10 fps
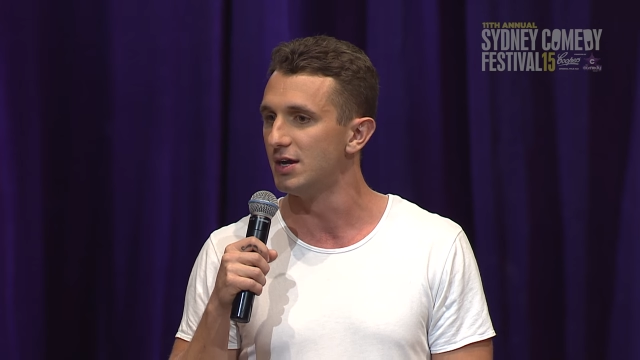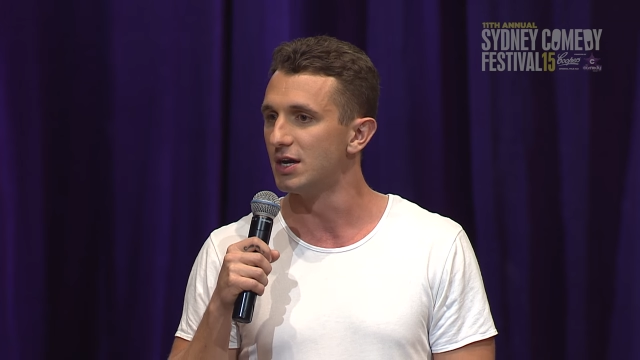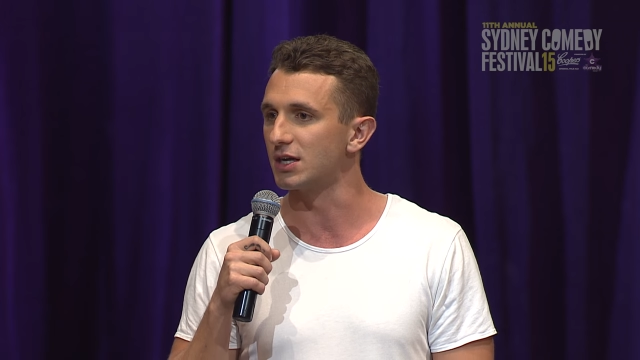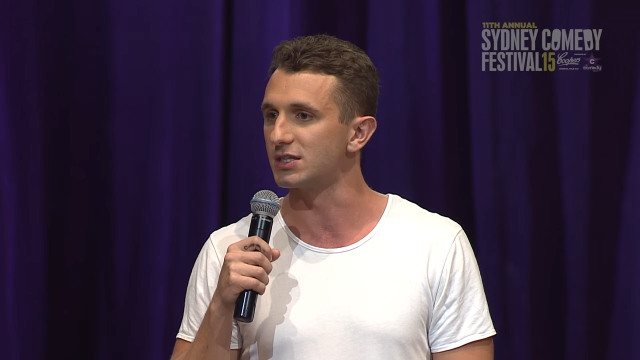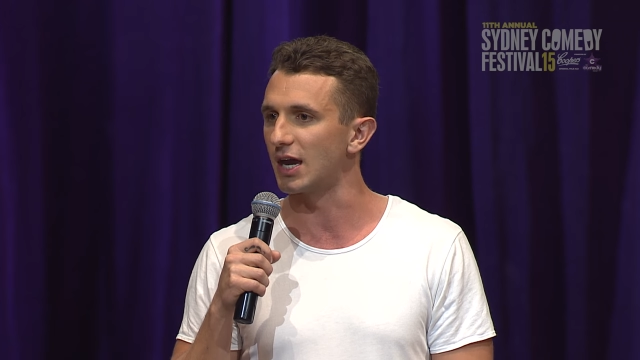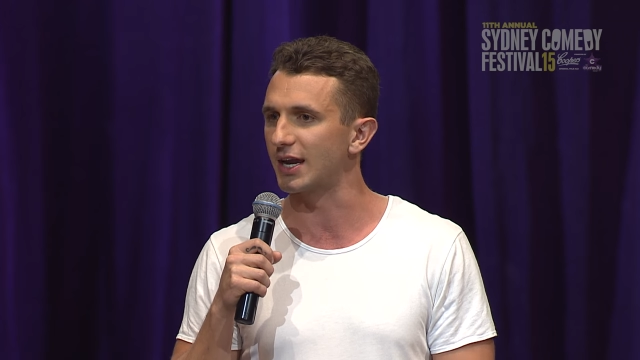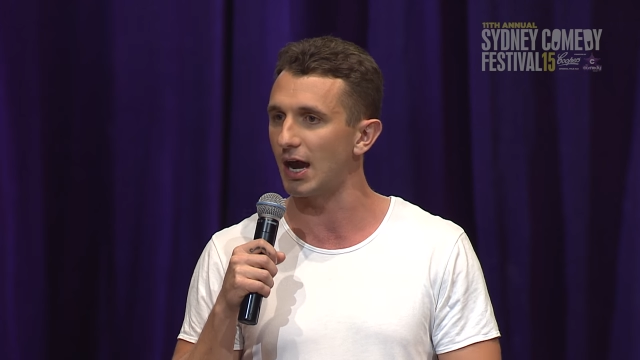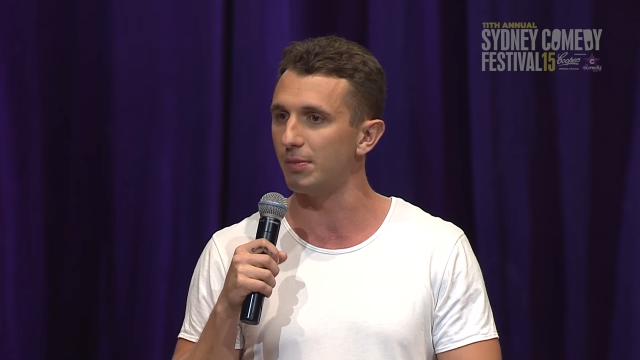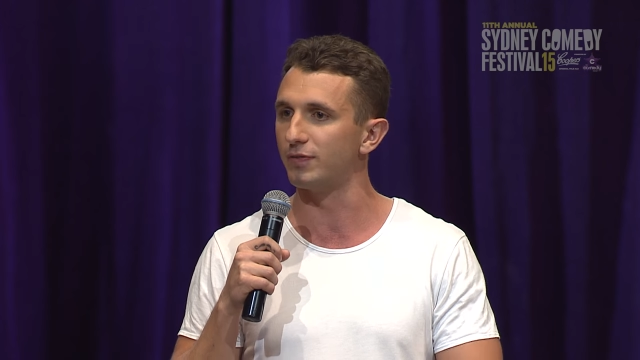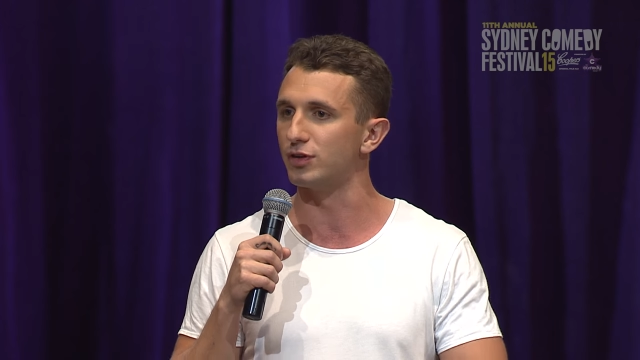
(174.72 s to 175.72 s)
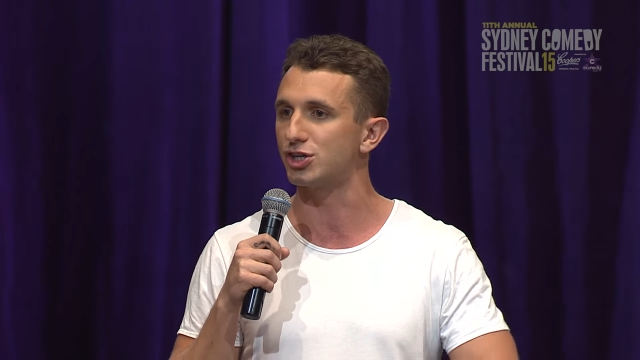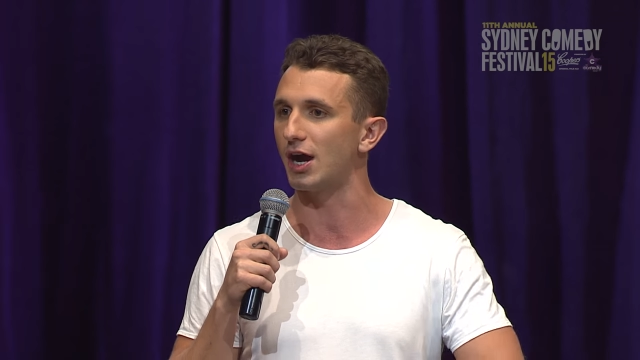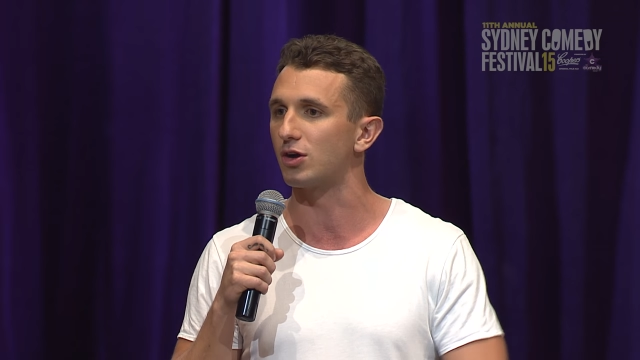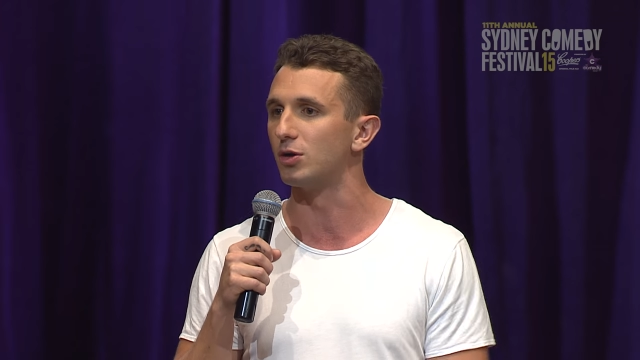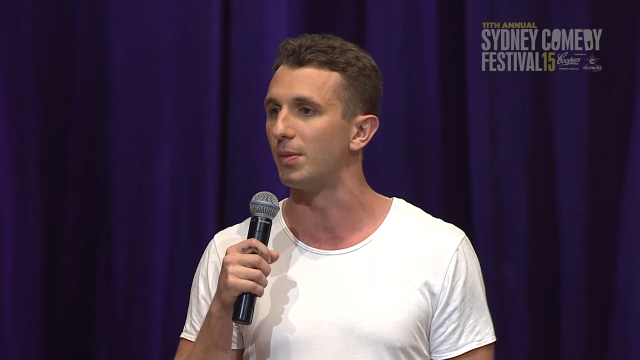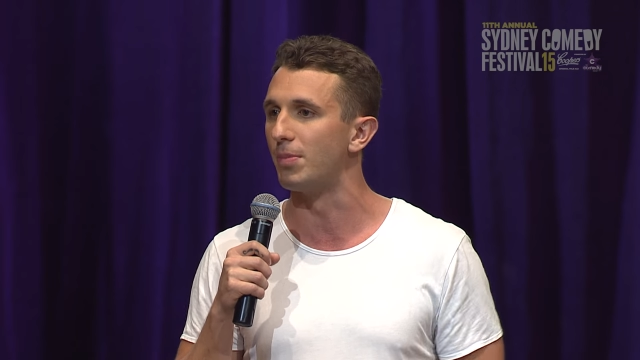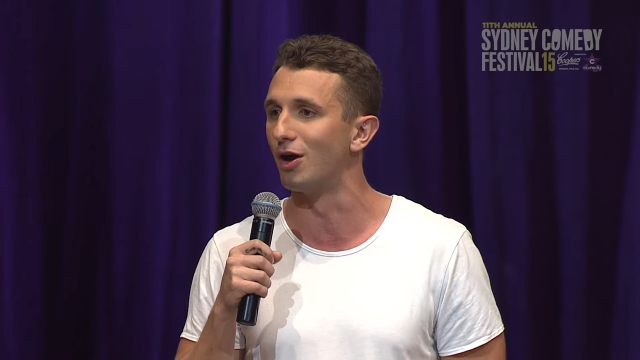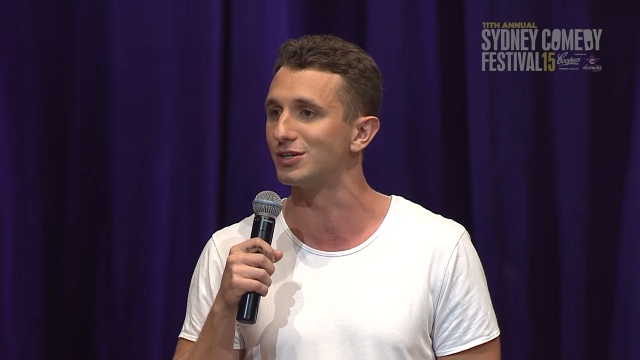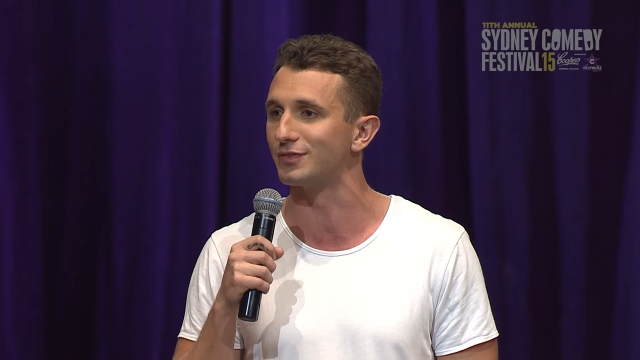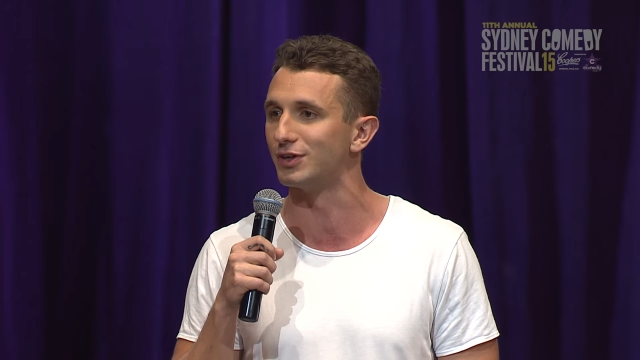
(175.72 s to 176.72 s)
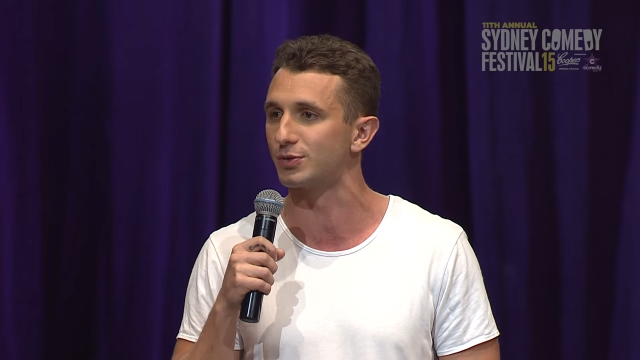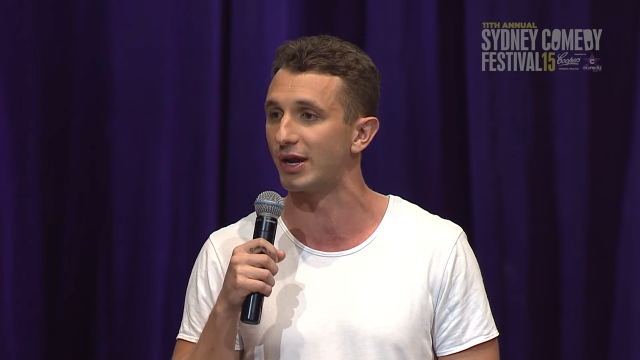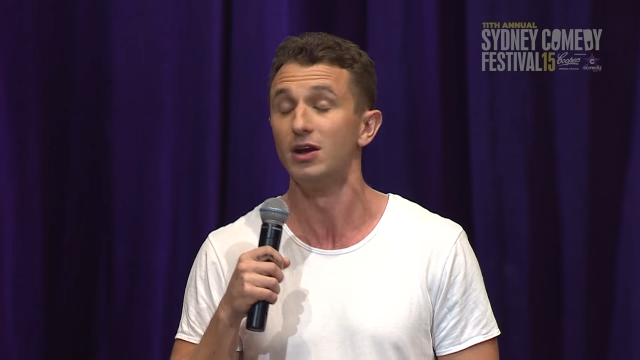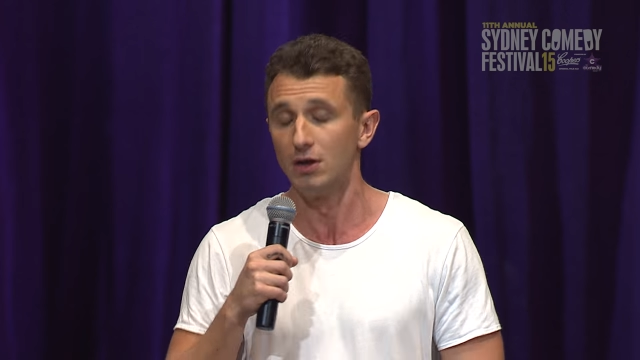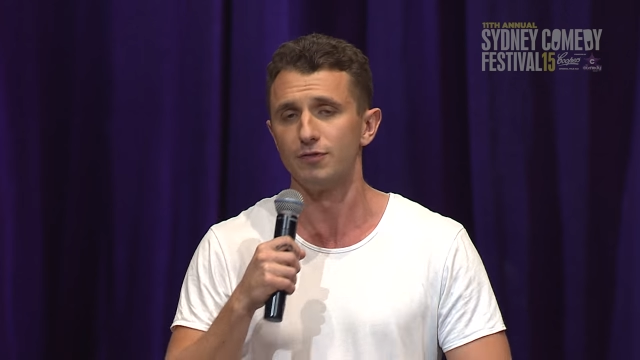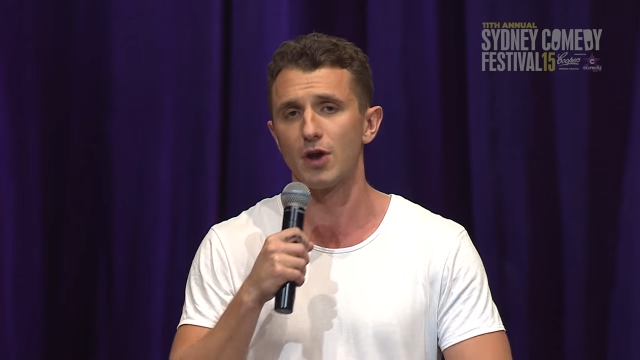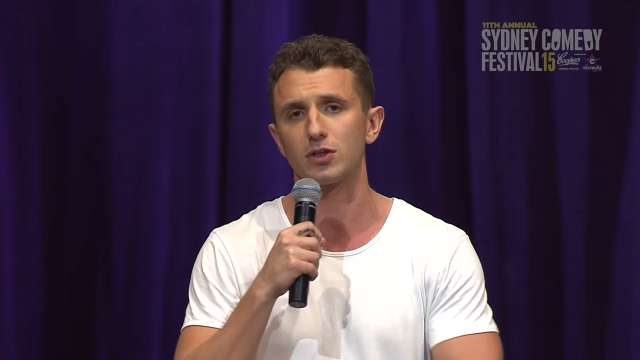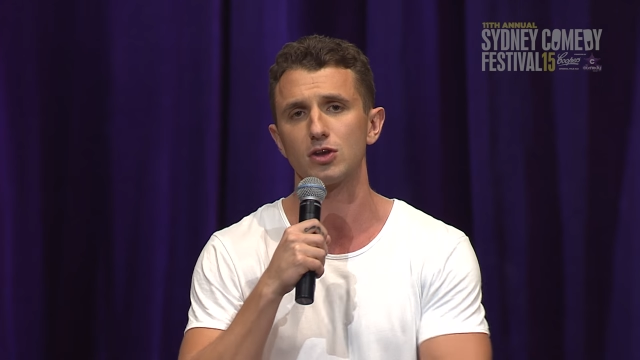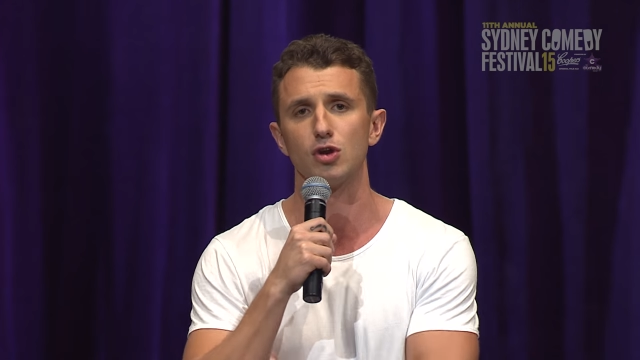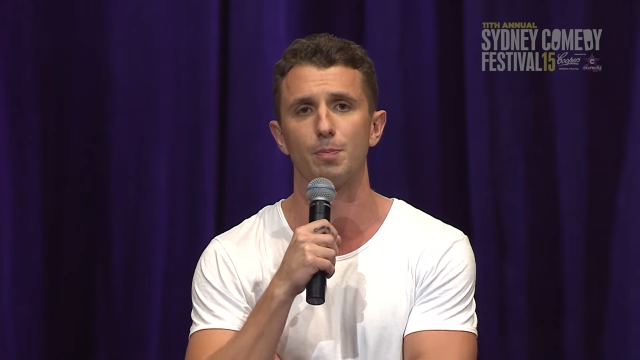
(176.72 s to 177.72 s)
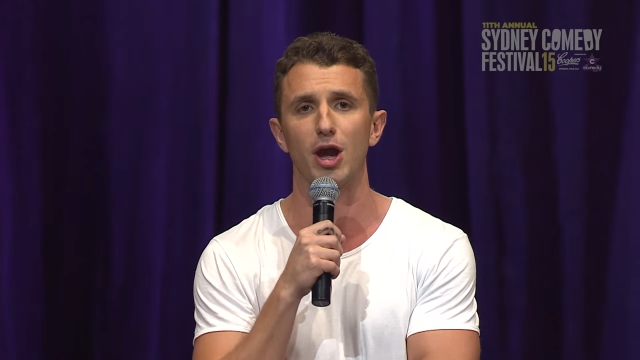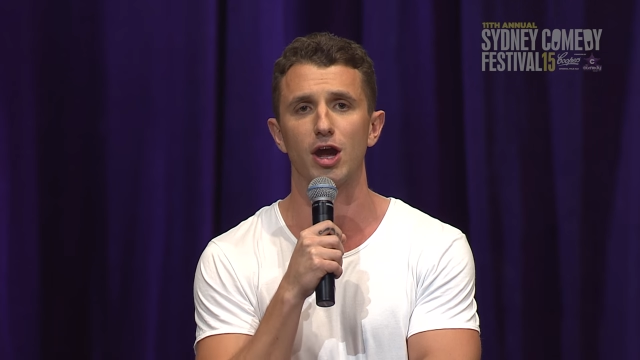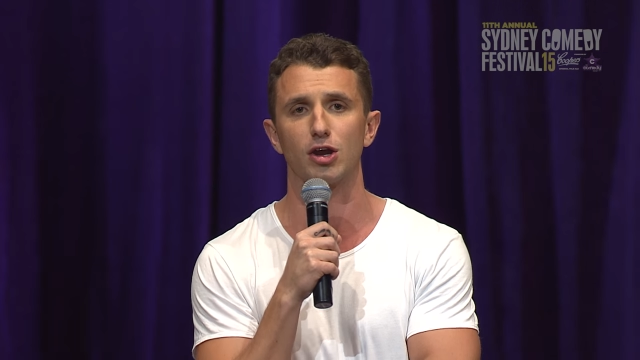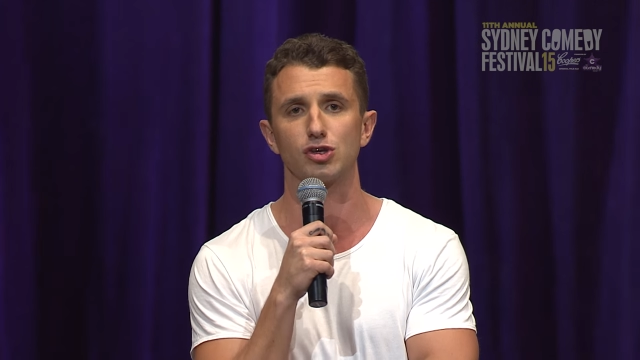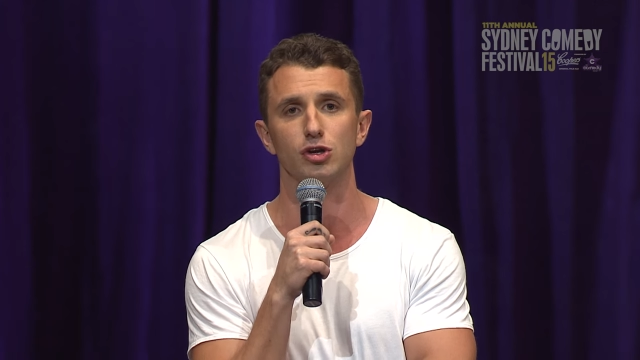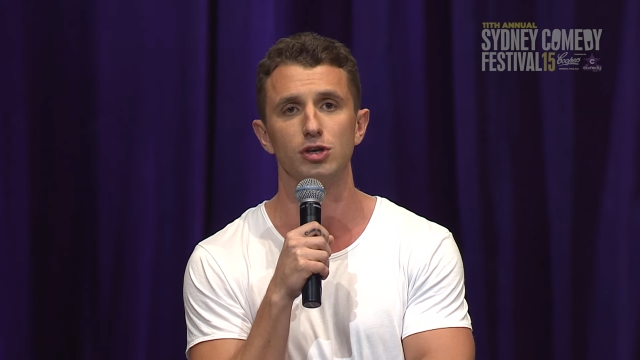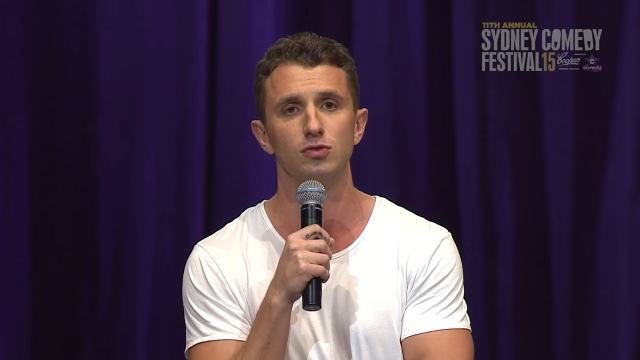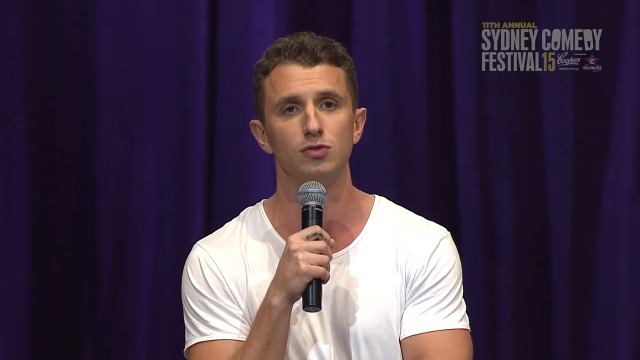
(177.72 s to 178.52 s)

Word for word: because uh, a couple of you chuckled, but most of you just went, fuck, that's not bad, actually.